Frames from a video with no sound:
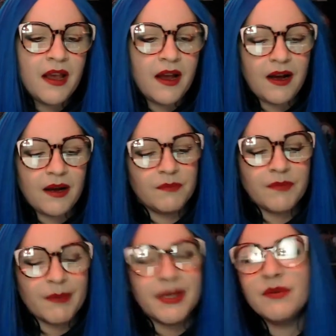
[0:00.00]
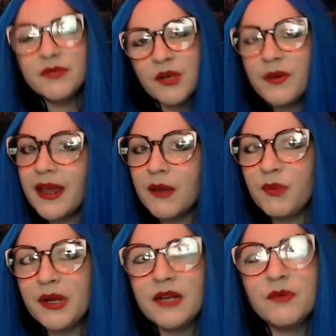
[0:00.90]
I mean, it was okay,
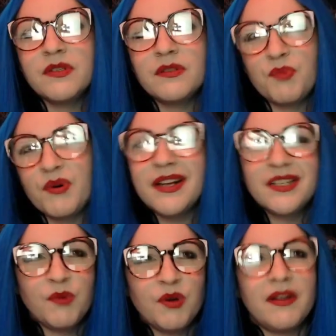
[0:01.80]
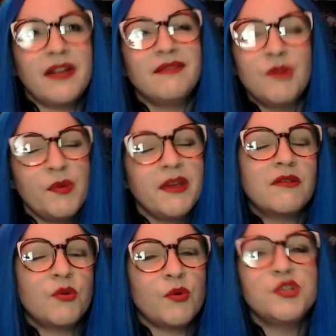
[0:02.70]
but it was predictable and a little
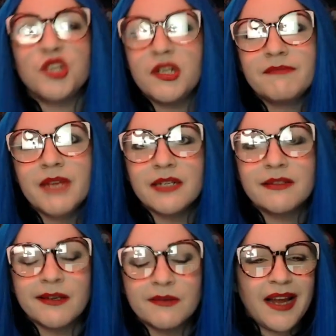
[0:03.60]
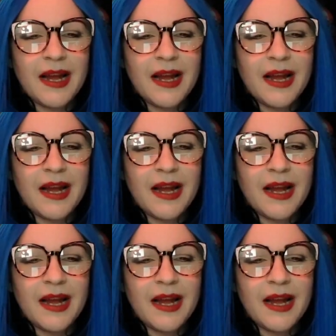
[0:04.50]
bit cringy, gotta say.